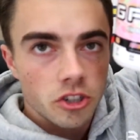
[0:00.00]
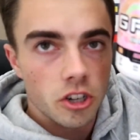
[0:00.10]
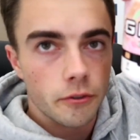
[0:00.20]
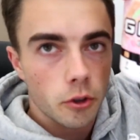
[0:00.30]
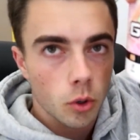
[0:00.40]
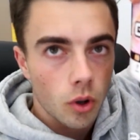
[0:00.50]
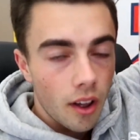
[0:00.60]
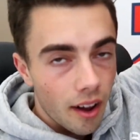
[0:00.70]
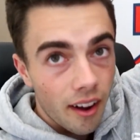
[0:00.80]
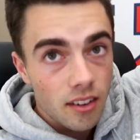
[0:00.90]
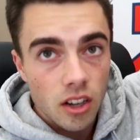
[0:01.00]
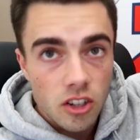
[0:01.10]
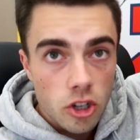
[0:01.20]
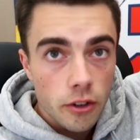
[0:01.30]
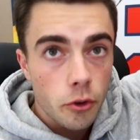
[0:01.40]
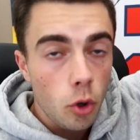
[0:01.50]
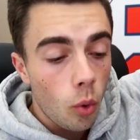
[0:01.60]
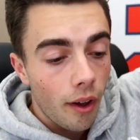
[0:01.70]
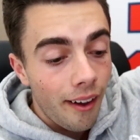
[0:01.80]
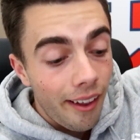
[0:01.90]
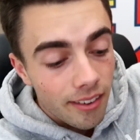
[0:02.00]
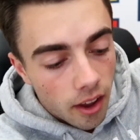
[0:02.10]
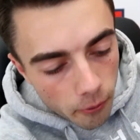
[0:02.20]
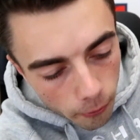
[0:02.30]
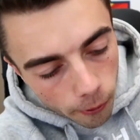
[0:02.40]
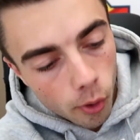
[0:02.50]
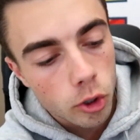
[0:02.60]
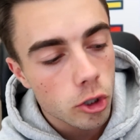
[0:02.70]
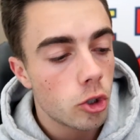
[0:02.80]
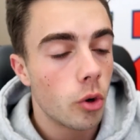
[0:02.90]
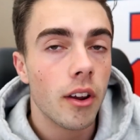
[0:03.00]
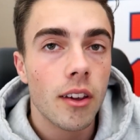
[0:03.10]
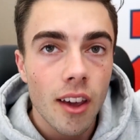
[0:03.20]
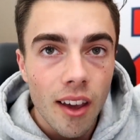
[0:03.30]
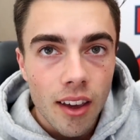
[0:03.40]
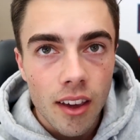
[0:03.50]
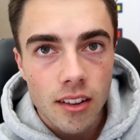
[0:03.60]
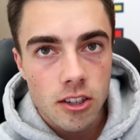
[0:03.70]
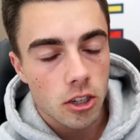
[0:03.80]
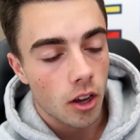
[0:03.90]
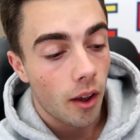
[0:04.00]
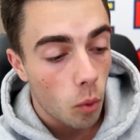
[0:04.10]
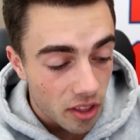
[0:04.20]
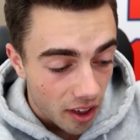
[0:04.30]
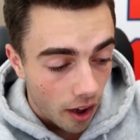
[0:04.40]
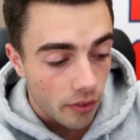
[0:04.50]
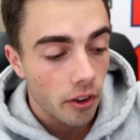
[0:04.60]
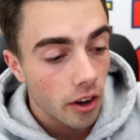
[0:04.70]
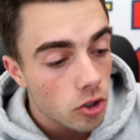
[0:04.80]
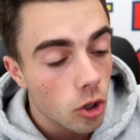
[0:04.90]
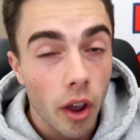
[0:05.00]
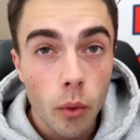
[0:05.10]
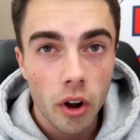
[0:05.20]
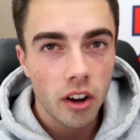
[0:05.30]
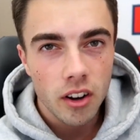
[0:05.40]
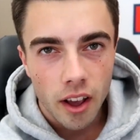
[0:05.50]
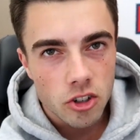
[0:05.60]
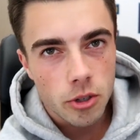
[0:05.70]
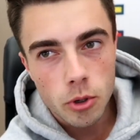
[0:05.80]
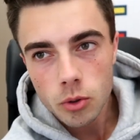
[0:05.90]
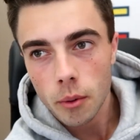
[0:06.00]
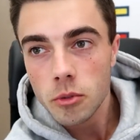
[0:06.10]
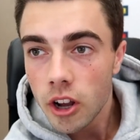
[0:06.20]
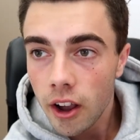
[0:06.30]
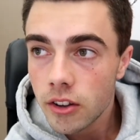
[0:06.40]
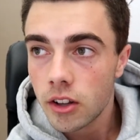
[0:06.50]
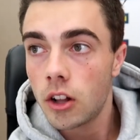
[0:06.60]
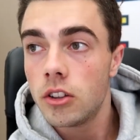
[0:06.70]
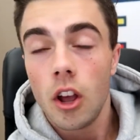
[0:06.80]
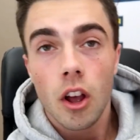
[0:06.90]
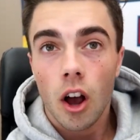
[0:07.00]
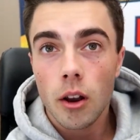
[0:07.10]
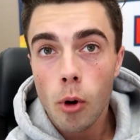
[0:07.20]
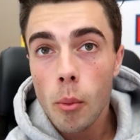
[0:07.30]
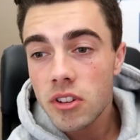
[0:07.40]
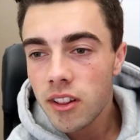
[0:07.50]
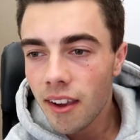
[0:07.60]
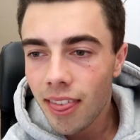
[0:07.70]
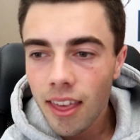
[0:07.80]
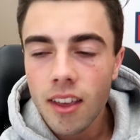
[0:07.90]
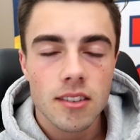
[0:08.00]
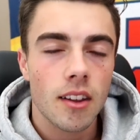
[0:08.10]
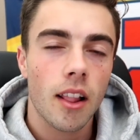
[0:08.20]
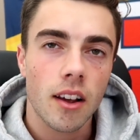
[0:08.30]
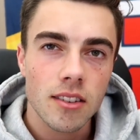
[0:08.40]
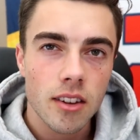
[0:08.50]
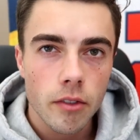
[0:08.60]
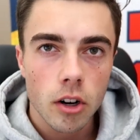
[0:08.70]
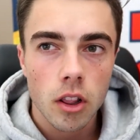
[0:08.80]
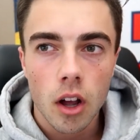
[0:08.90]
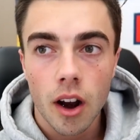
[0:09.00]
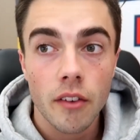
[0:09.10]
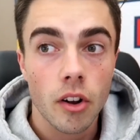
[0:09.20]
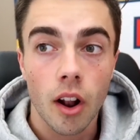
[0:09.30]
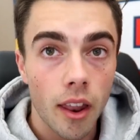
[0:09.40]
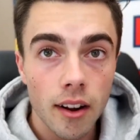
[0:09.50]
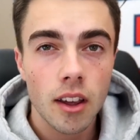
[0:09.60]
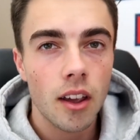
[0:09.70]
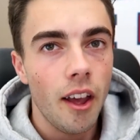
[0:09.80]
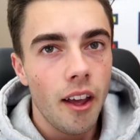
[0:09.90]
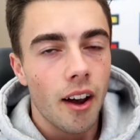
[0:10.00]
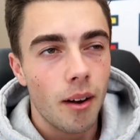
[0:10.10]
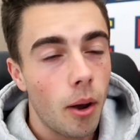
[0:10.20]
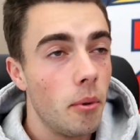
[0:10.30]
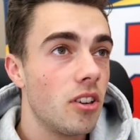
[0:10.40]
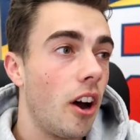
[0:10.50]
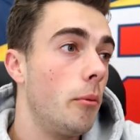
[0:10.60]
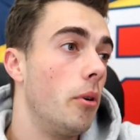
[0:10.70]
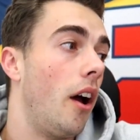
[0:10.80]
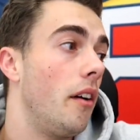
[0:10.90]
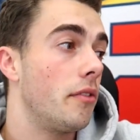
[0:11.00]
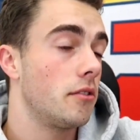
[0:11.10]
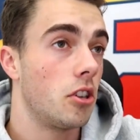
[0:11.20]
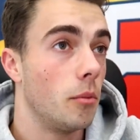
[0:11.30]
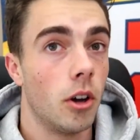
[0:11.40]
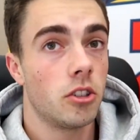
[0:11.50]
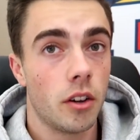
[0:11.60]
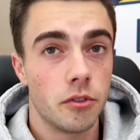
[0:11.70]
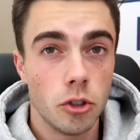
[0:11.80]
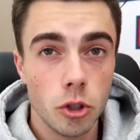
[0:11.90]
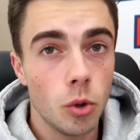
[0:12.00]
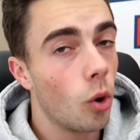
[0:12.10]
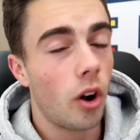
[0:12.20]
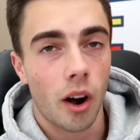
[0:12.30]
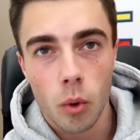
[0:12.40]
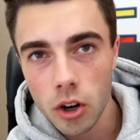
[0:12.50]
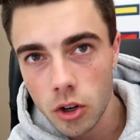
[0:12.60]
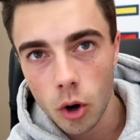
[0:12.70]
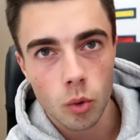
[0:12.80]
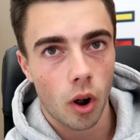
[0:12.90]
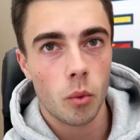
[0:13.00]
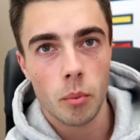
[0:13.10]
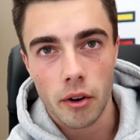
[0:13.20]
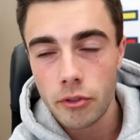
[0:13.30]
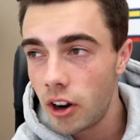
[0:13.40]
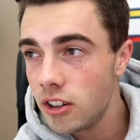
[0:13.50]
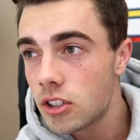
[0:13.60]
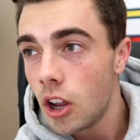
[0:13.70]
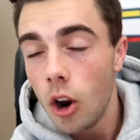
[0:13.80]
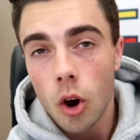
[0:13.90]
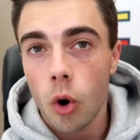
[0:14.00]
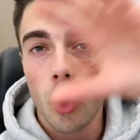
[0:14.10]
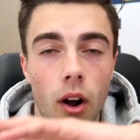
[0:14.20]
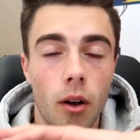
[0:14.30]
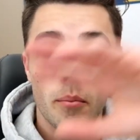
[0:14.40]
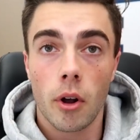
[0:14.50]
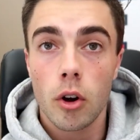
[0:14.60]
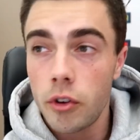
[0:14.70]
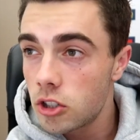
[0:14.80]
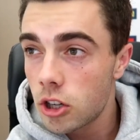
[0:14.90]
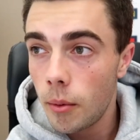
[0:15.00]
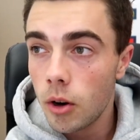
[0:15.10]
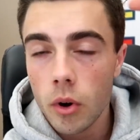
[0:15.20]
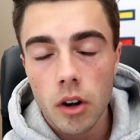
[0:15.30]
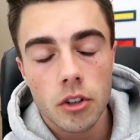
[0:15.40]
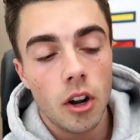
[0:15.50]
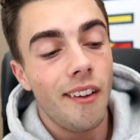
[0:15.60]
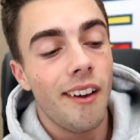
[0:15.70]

G Fuel. I take G Fuel as a focus drink. It's with caffeine. So when I need the energy boost when I'm tired, on, on moments like this at like seven o'clock after a leg day, I might be tired, but I have some stuff to do or I wanna go out with my friends or uh, my girlfriend is coming or whatever,